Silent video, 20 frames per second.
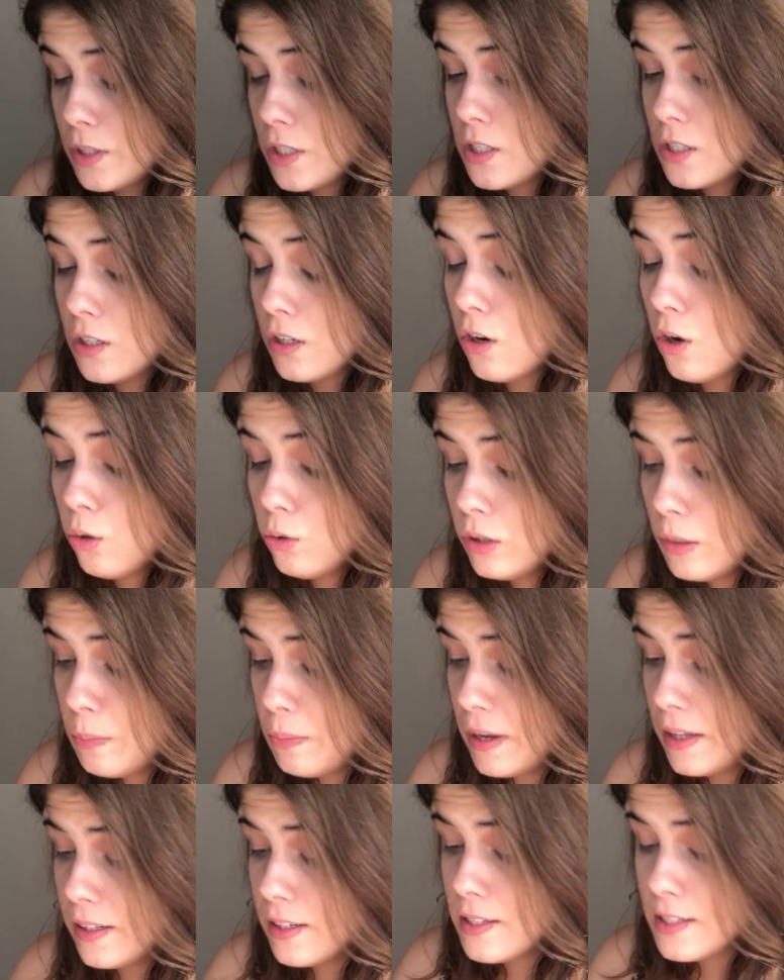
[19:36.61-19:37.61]
since the
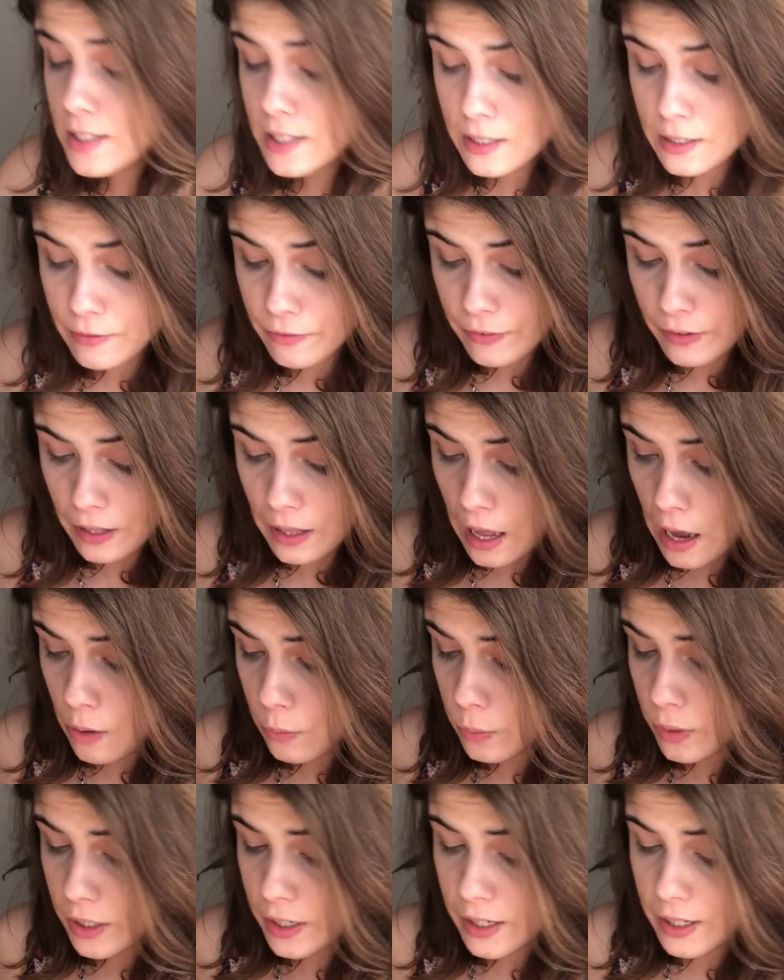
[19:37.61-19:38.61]
codependency fell
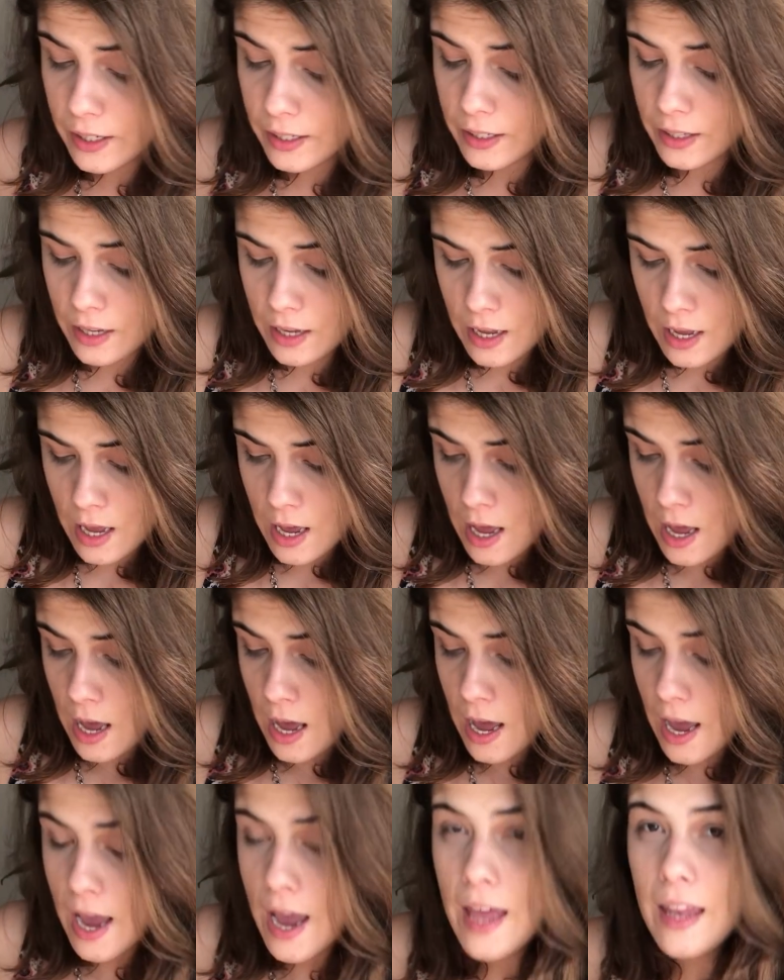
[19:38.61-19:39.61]
out with it
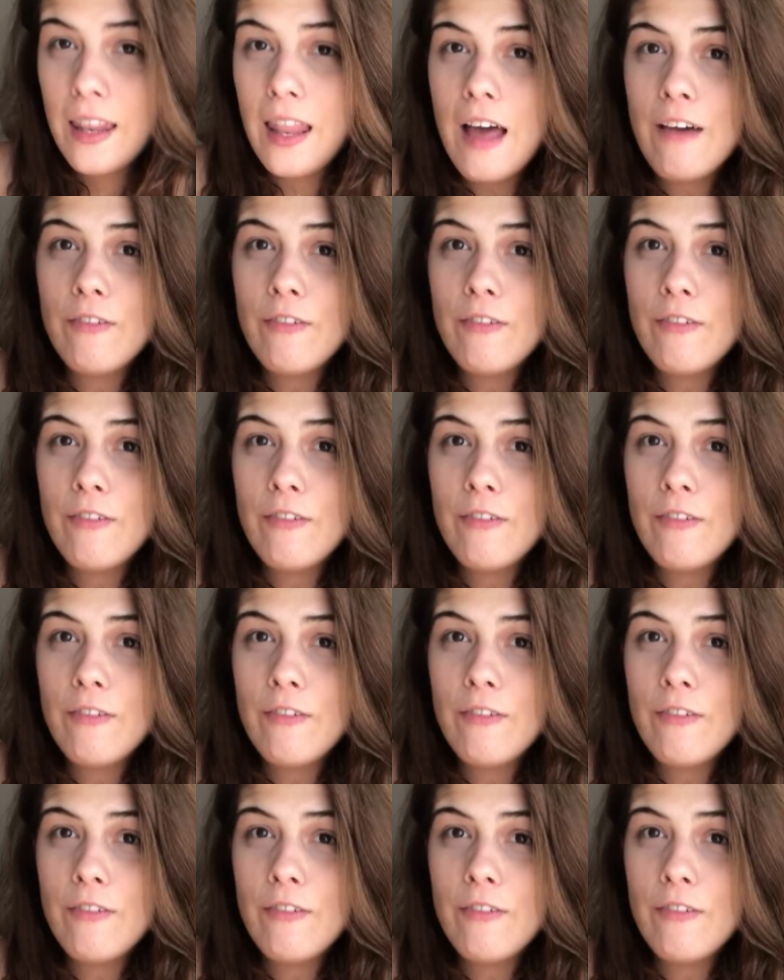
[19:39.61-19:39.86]
and